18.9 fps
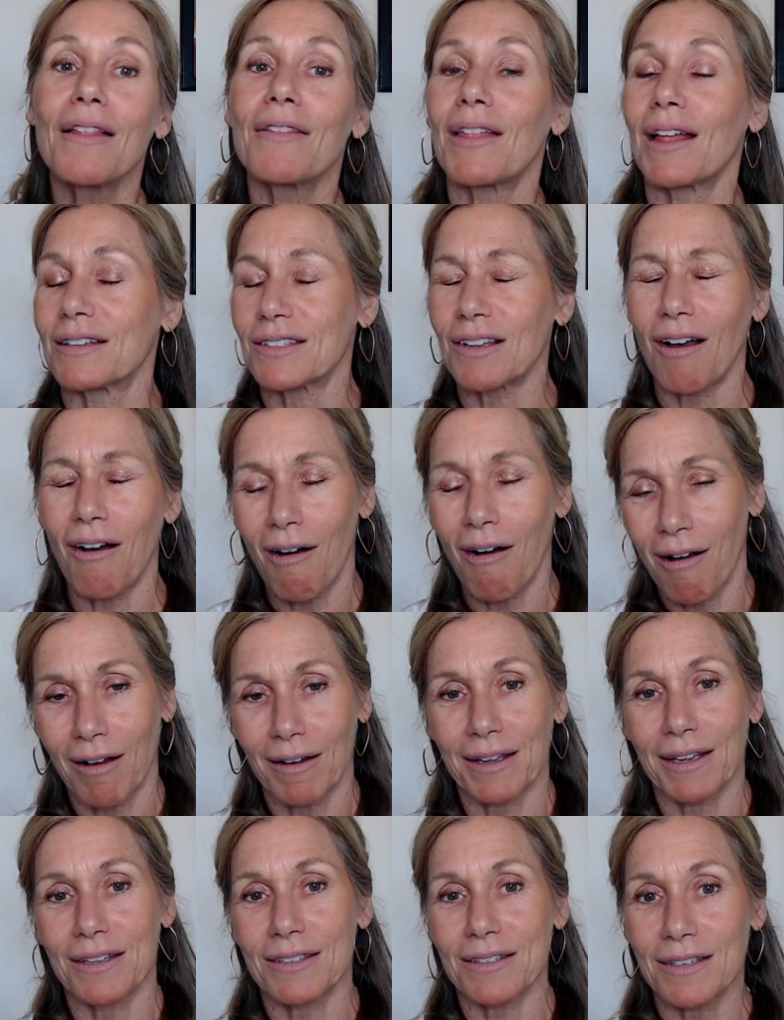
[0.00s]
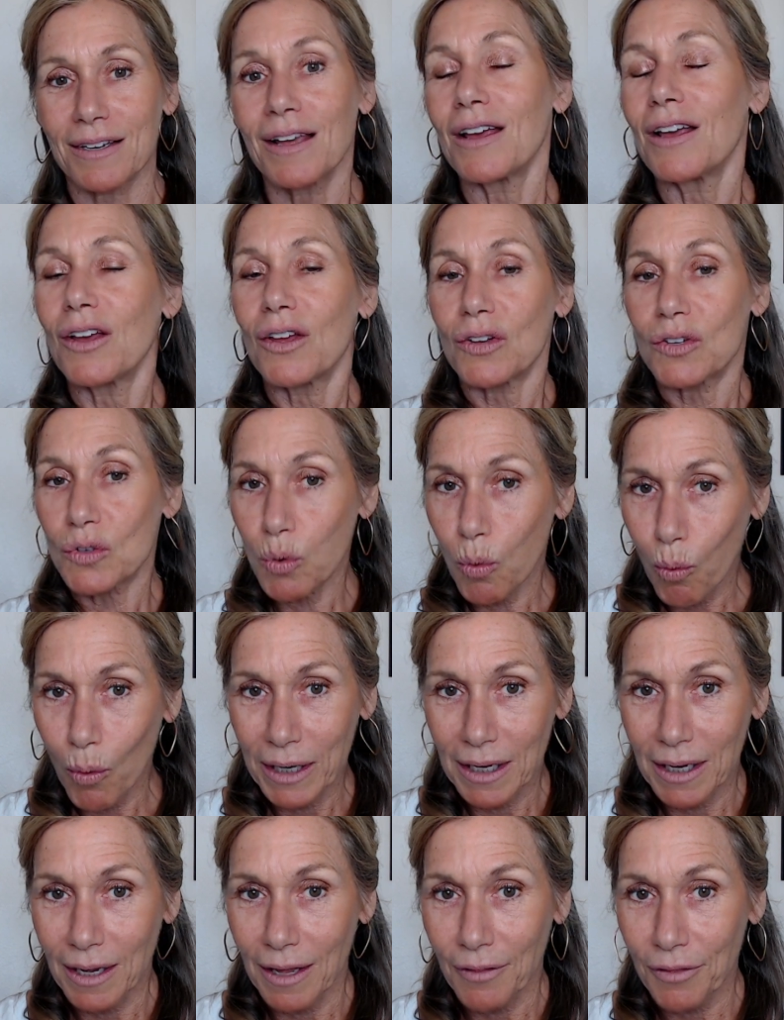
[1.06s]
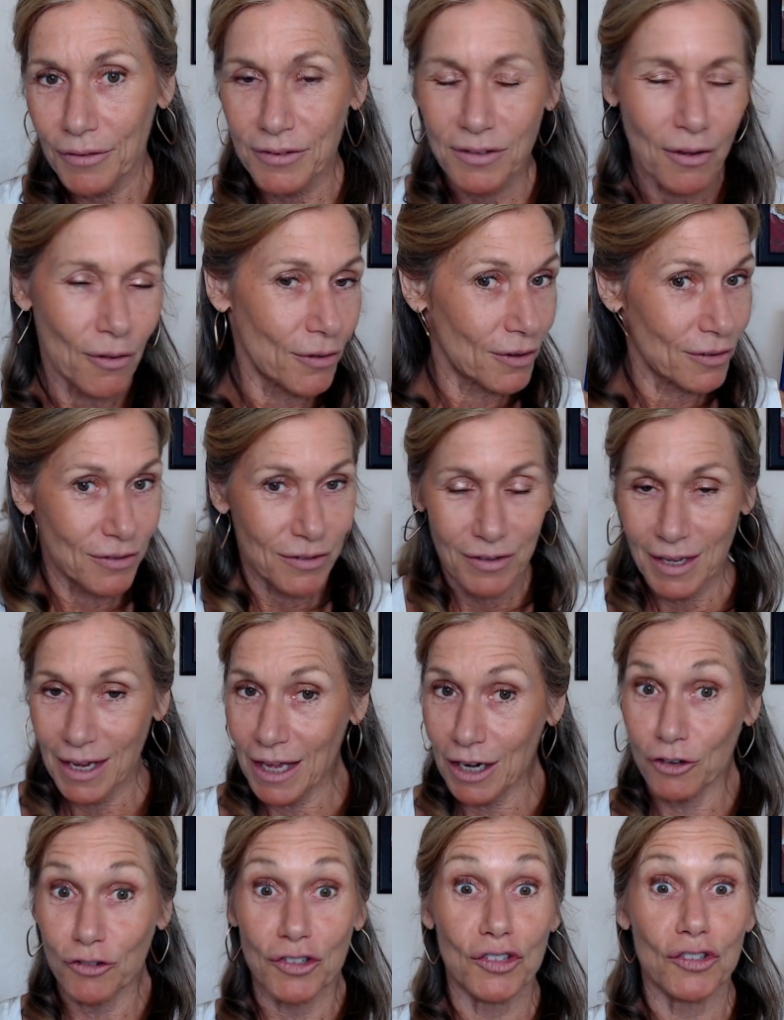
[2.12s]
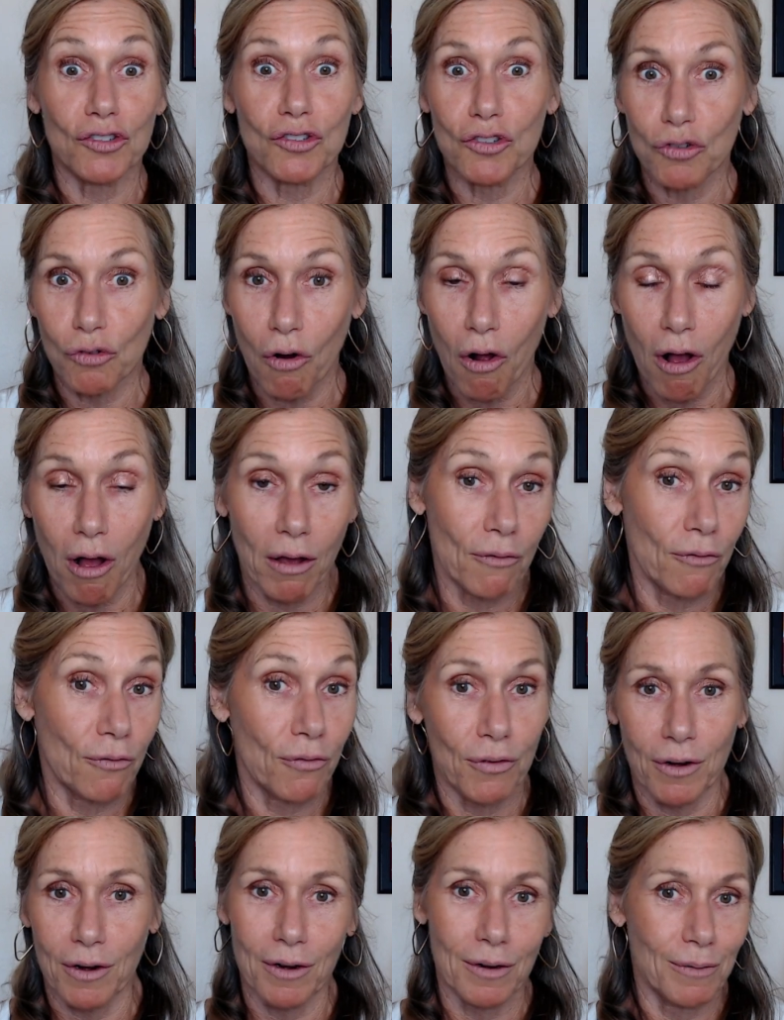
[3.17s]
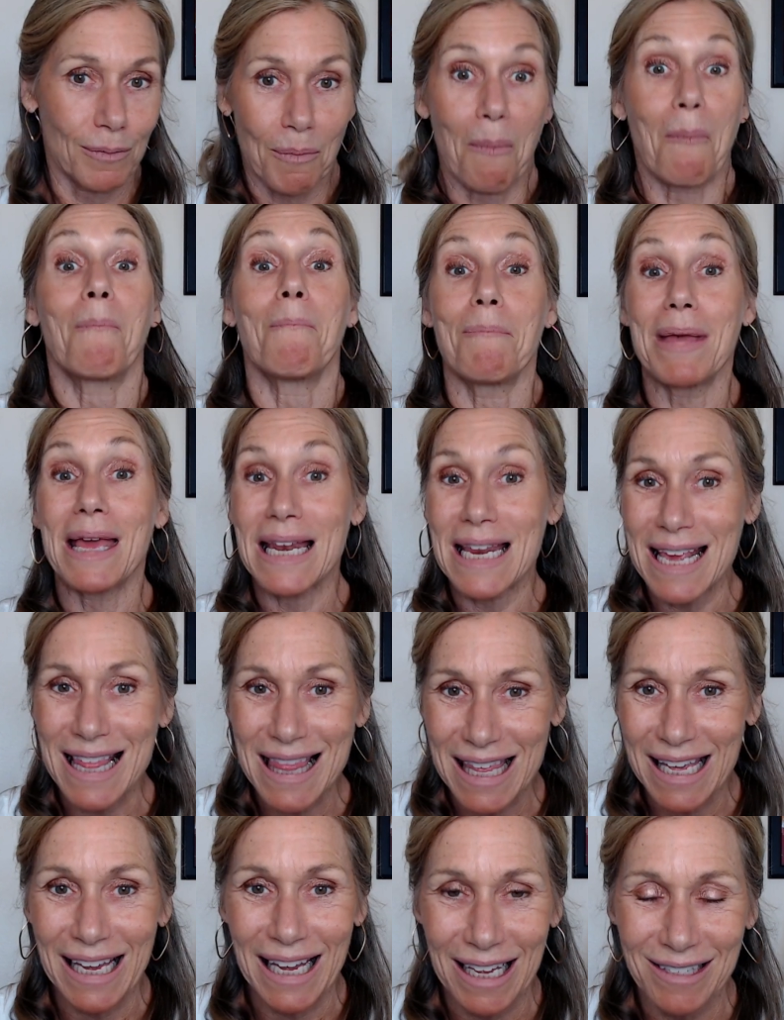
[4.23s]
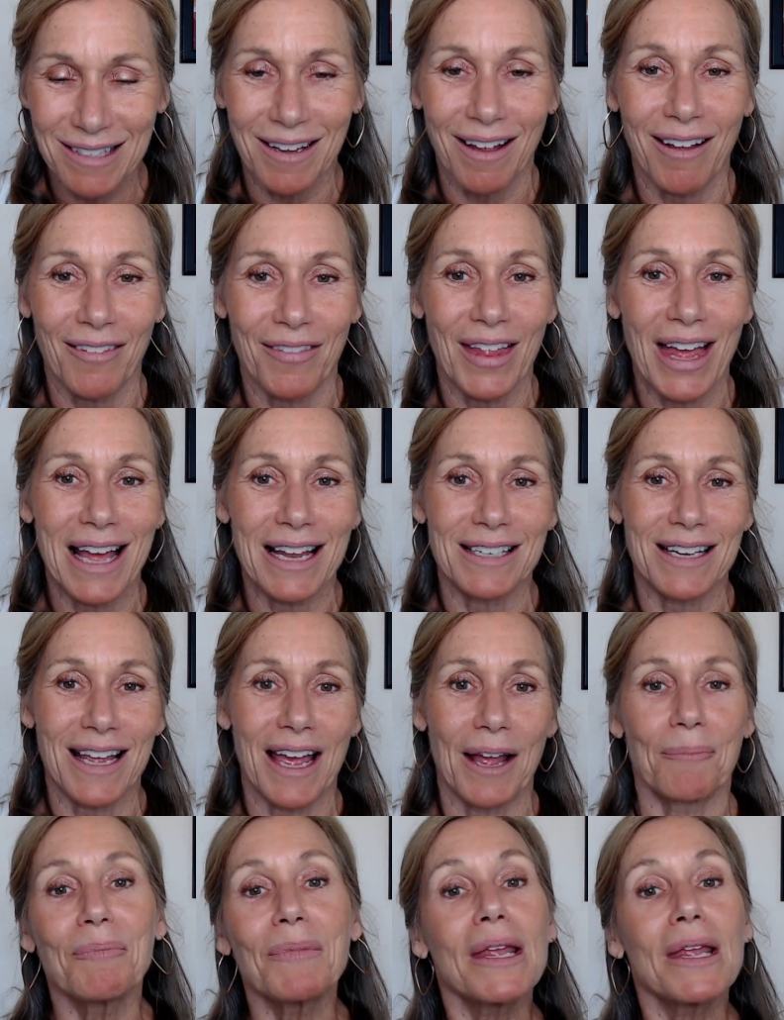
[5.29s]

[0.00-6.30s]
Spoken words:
That's August 20th. So that's the energy strong for many things on that day.